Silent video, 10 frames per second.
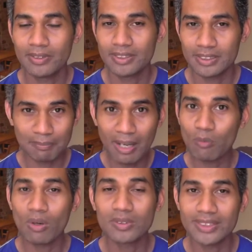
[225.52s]
despite
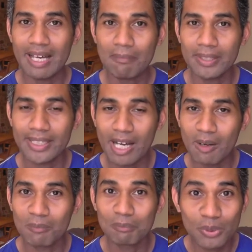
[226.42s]
what was happening,
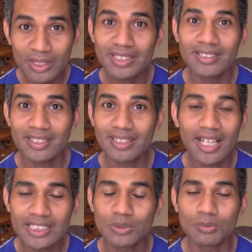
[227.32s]
how pretty the
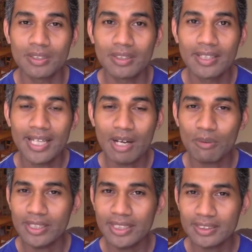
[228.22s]
lights were,
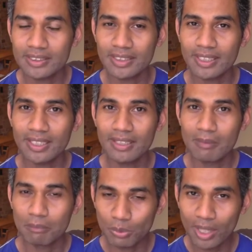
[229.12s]
how each
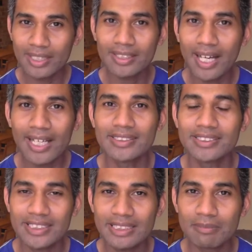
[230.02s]
bright light
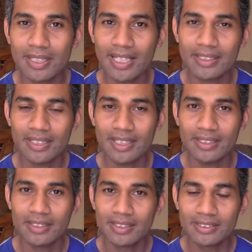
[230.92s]
seemed like
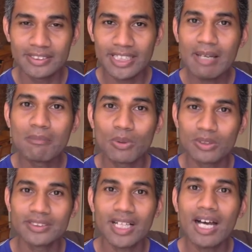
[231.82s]
a gem or a
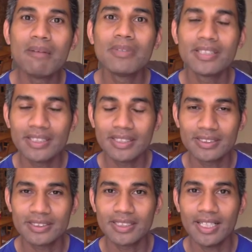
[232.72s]
diamond in the
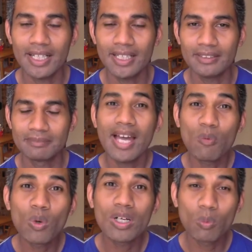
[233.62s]
sky.
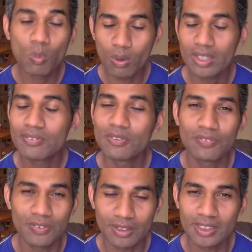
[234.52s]
And what a wonderful
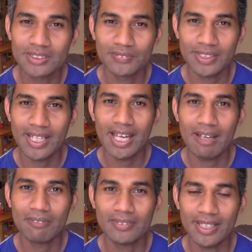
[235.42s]
philosophy to
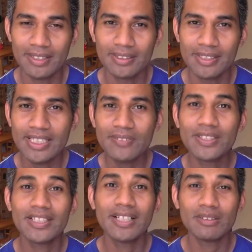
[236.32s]
have, that
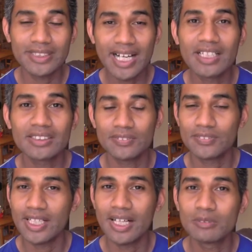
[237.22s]
even in our darkest of
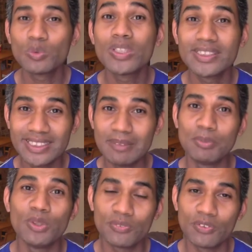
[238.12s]
times, we can see
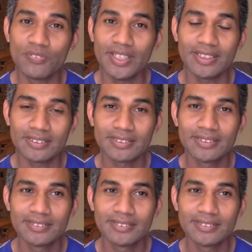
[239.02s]
beautiful things.